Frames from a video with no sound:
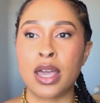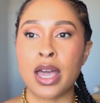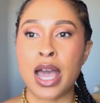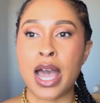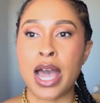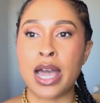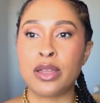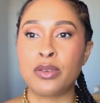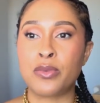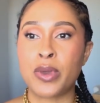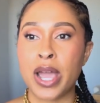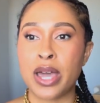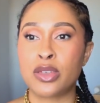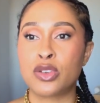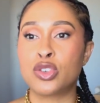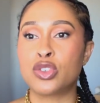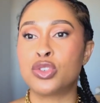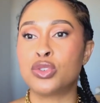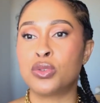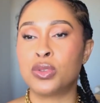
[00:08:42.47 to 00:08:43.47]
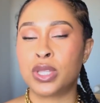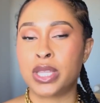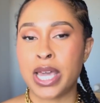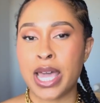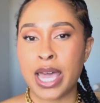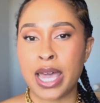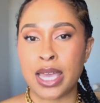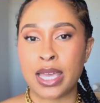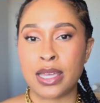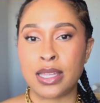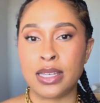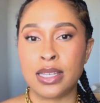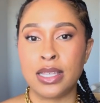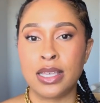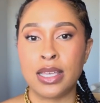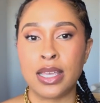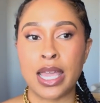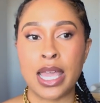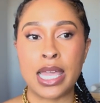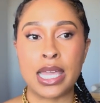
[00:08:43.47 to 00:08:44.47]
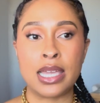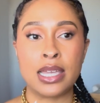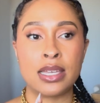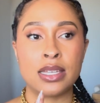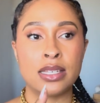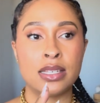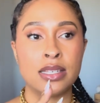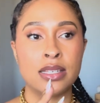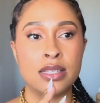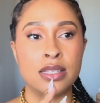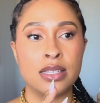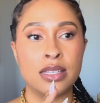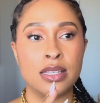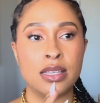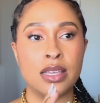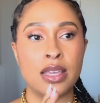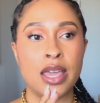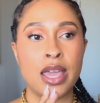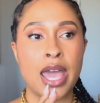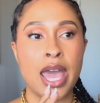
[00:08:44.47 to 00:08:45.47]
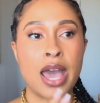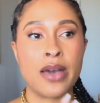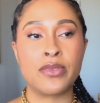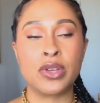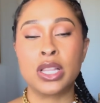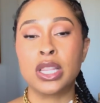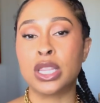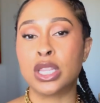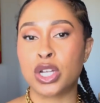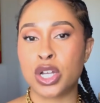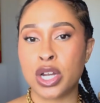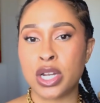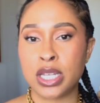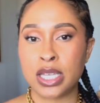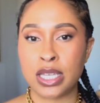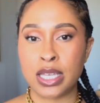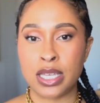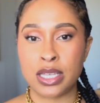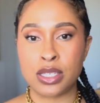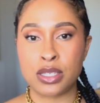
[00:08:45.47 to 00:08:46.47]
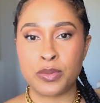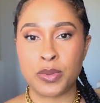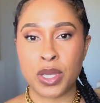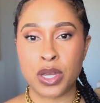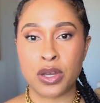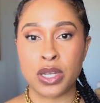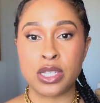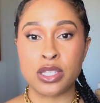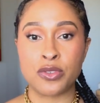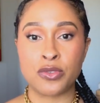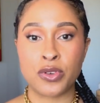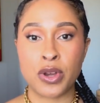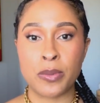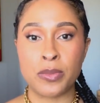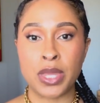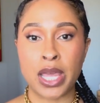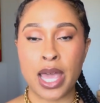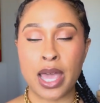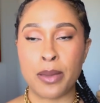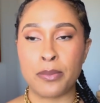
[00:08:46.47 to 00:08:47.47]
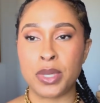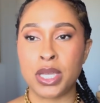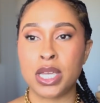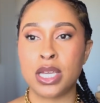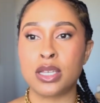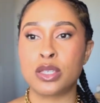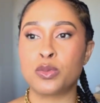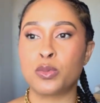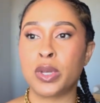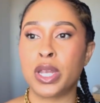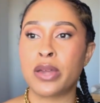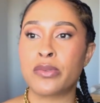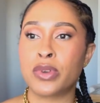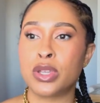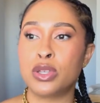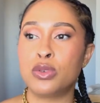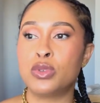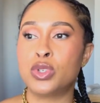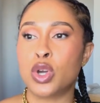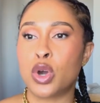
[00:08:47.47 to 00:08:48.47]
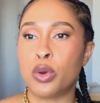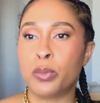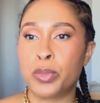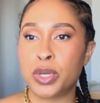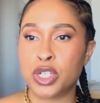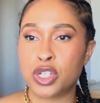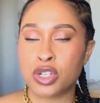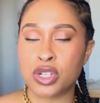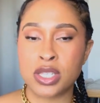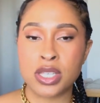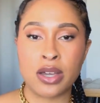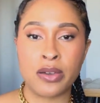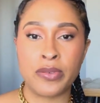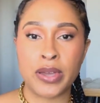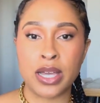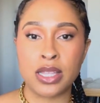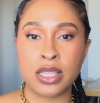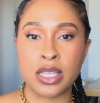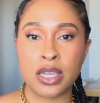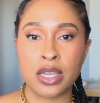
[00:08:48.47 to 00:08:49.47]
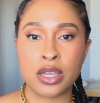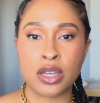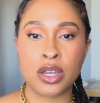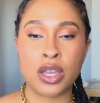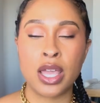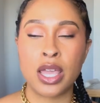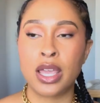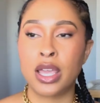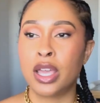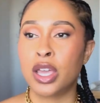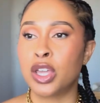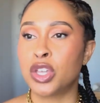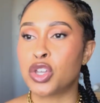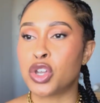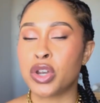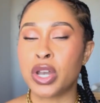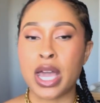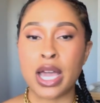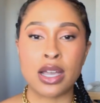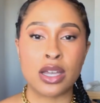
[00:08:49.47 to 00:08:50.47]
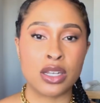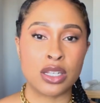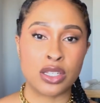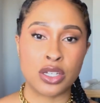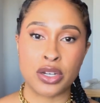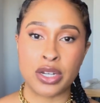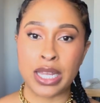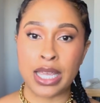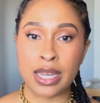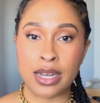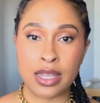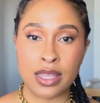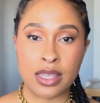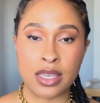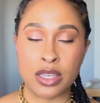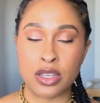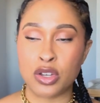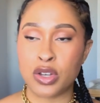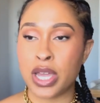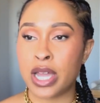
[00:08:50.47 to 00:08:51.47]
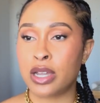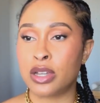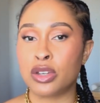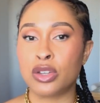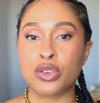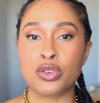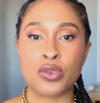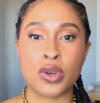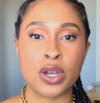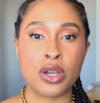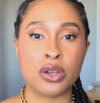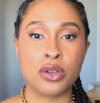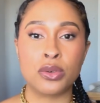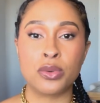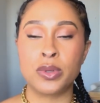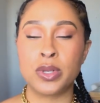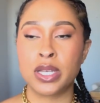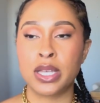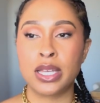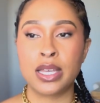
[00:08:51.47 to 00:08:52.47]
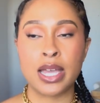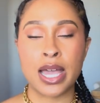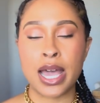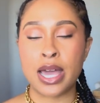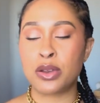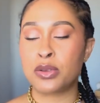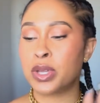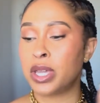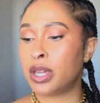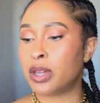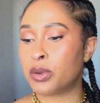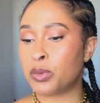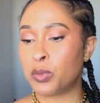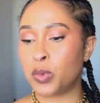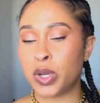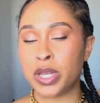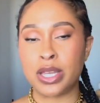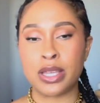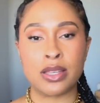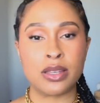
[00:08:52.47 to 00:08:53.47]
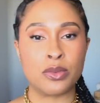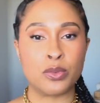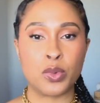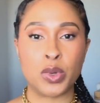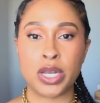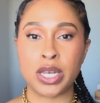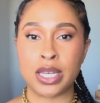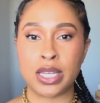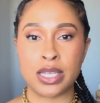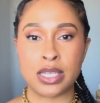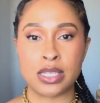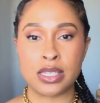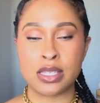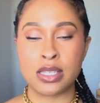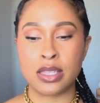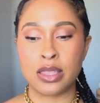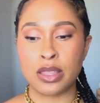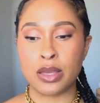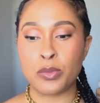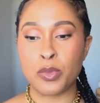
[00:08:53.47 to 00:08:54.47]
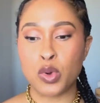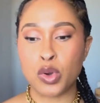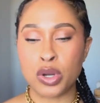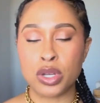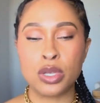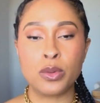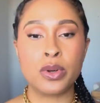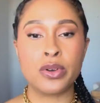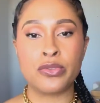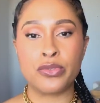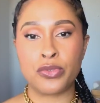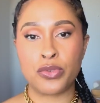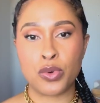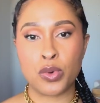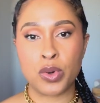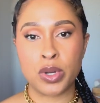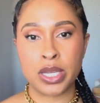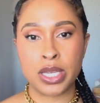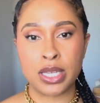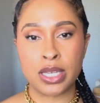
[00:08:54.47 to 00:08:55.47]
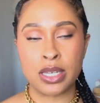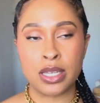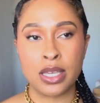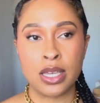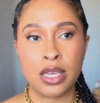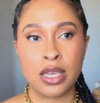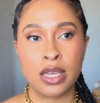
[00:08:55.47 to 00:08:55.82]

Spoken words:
I'd rather do that and have a learning experience from that. Because whenever you don't put yourself out there, you're not going to learn anything. You're not going to grow. I don't care what it is. The more you avoid